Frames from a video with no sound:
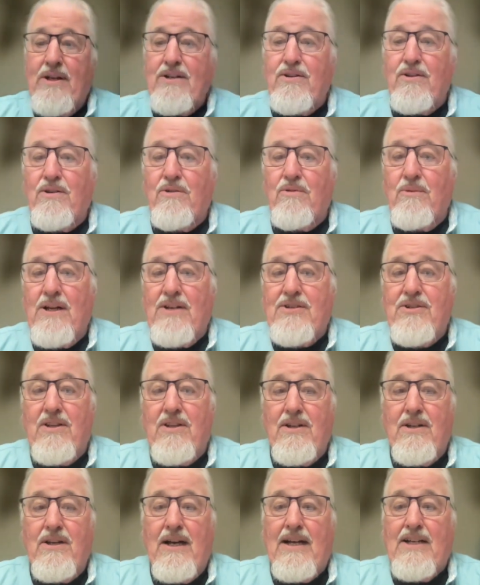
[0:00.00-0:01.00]
into the rest
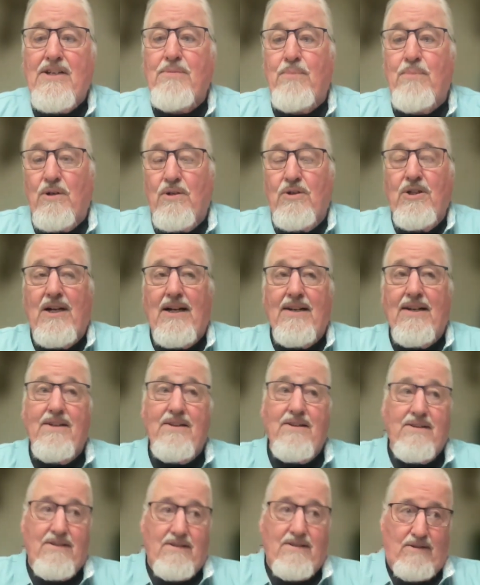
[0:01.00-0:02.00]
of the gospel,
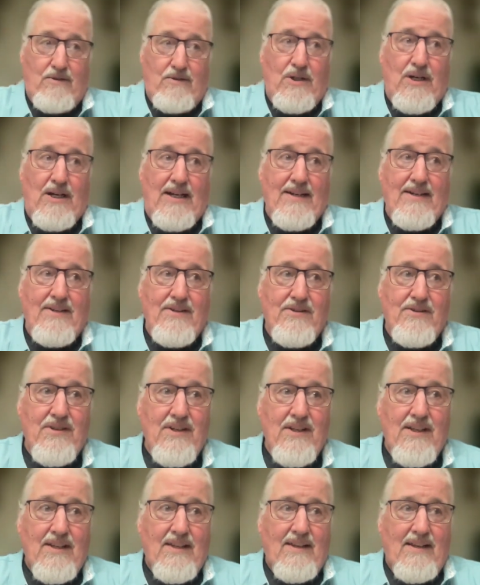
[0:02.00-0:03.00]
John
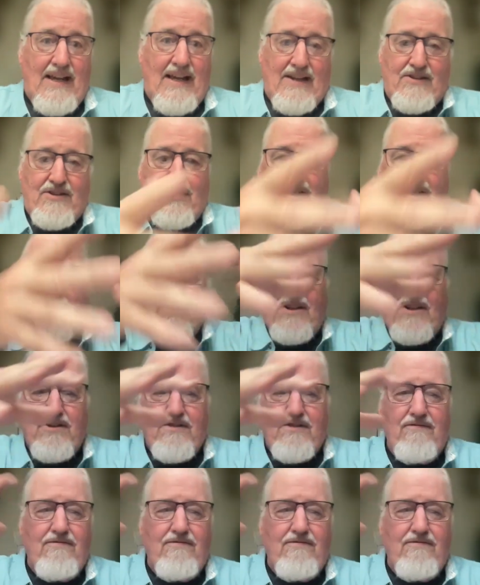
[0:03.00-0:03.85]
has done this